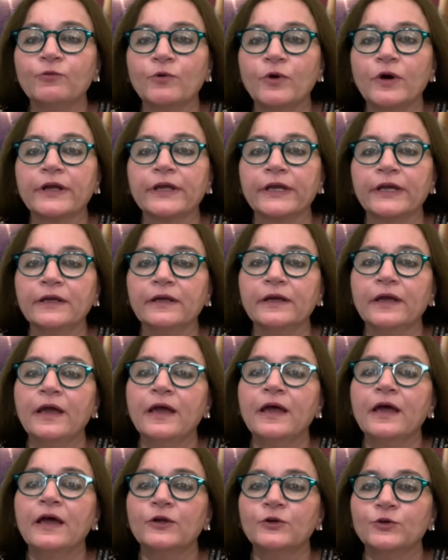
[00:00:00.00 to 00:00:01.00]
working
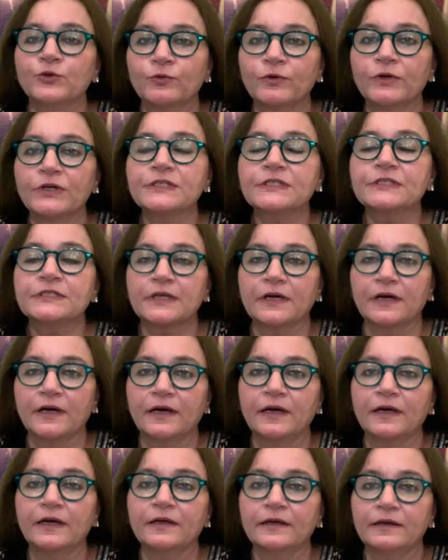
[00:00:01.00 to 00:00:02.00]
towards
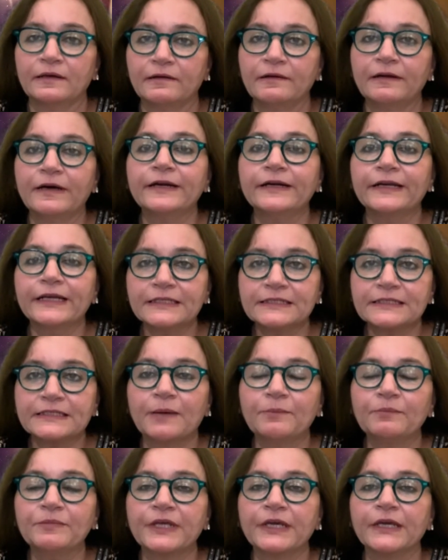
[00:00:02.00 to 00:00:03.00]
learning
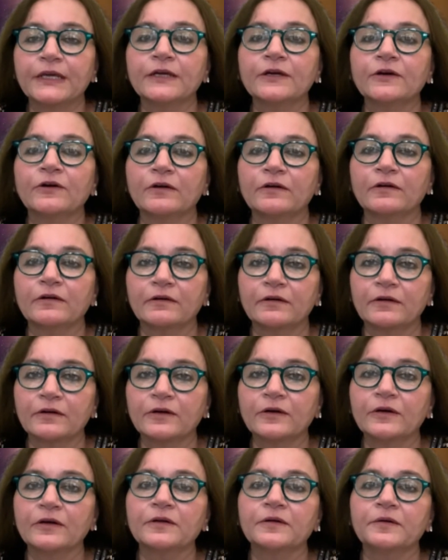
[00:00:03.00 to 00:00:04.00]
something
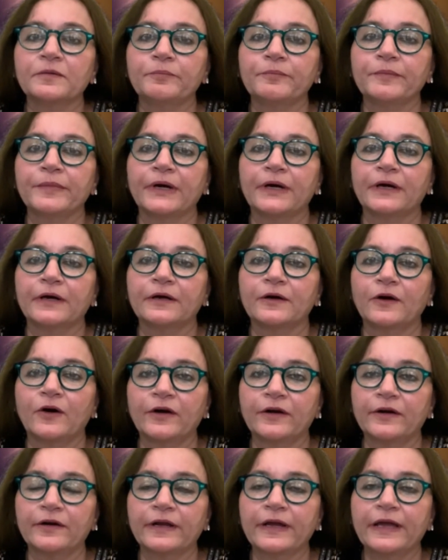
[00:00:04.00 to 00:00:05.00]

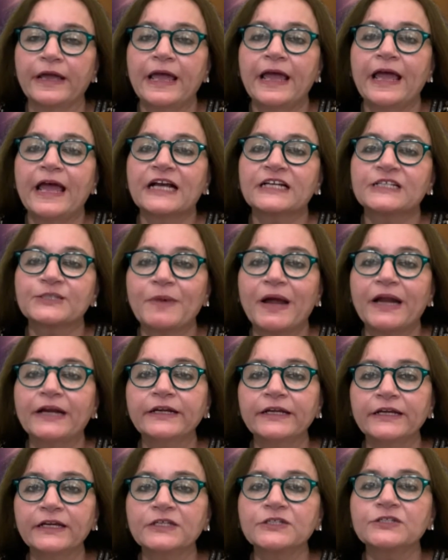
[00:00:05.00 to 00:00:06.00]
or
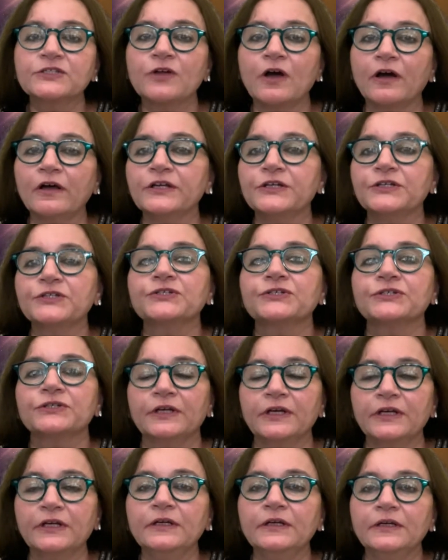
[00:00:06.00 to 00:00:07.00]
expanding his knowledge,
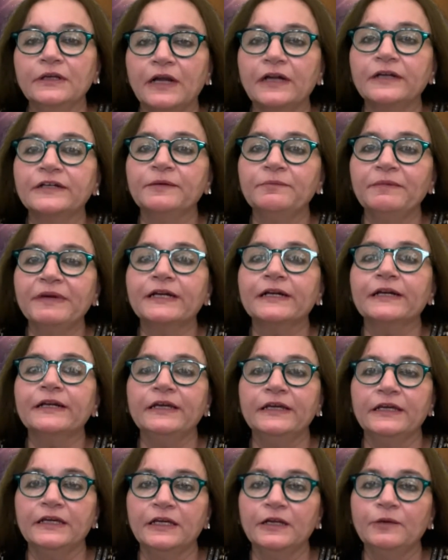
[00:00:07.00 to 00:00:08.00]
then
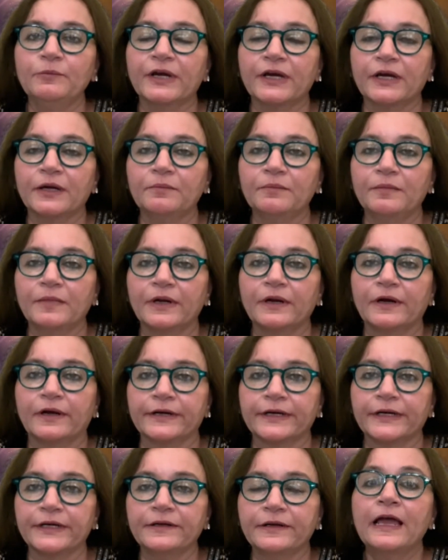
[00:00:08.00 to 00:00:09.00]
ultimately he'll become
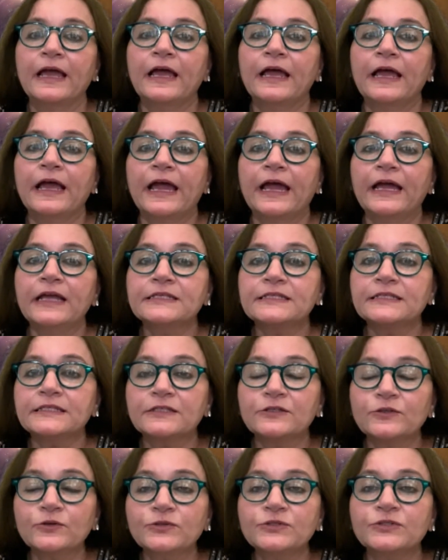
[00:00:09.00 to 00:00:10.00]
learned. And
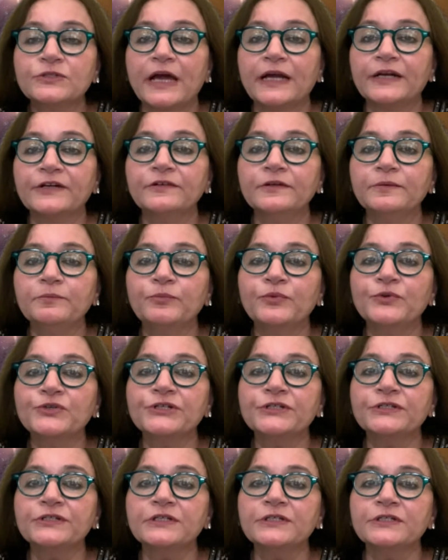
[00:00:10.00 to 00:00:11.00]
so Saturn
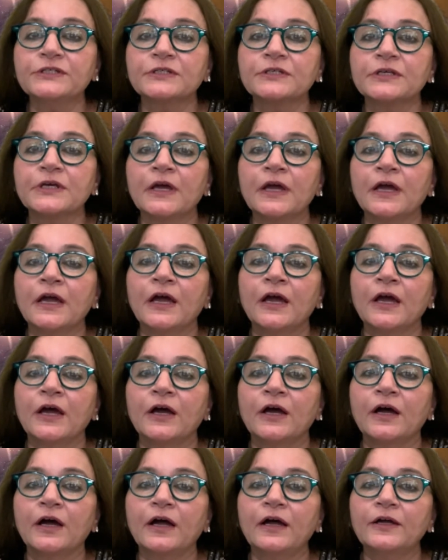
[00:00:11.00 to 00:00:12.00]
pushes us
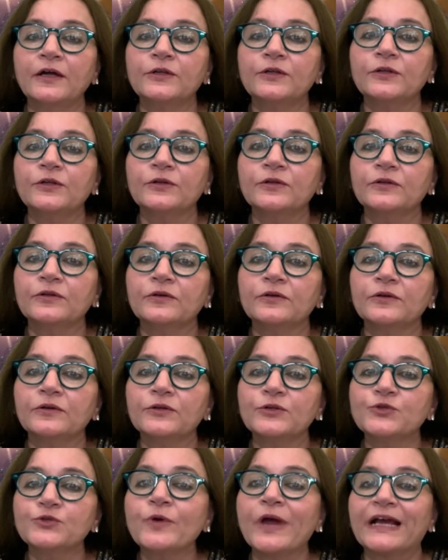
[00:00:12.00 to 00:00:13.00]

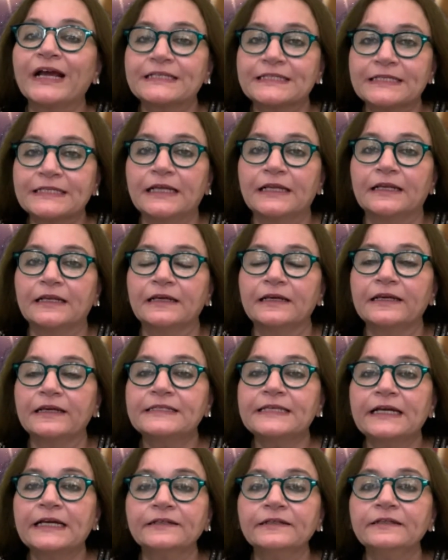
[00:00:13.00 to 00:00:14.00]
to
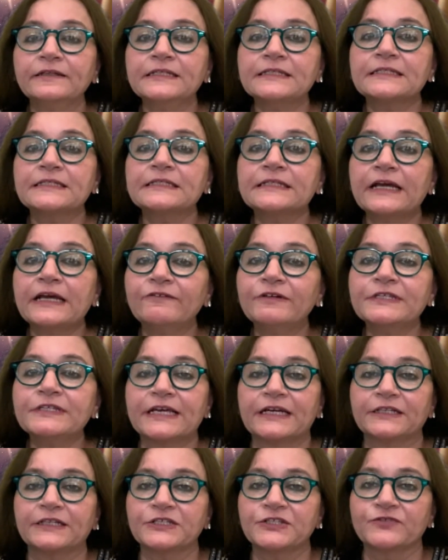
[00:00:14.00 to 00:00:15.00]
excel. Saturn is never
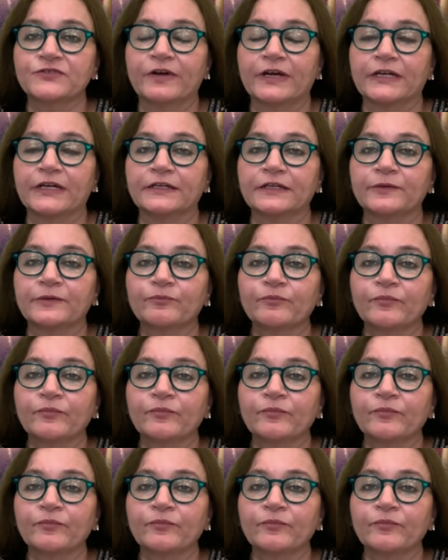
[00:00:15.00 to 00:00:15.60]
satisfied.